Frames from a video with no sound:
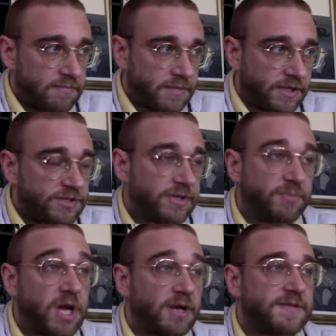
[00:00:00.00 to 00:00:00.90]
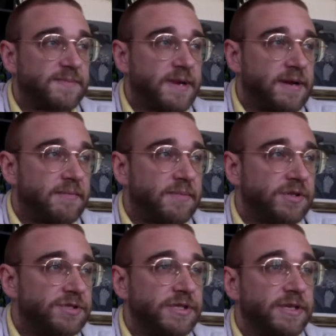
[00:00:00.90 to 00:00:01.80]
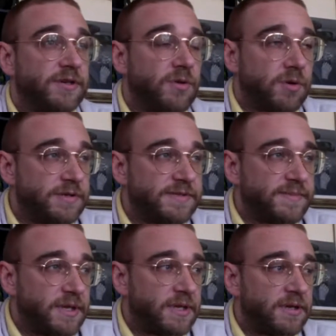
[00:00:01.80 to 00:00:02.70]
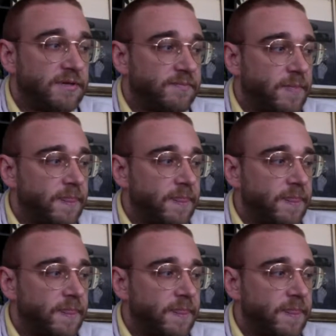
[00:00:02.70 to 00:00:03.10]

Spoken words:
Like, she blocks my number, she ignores me,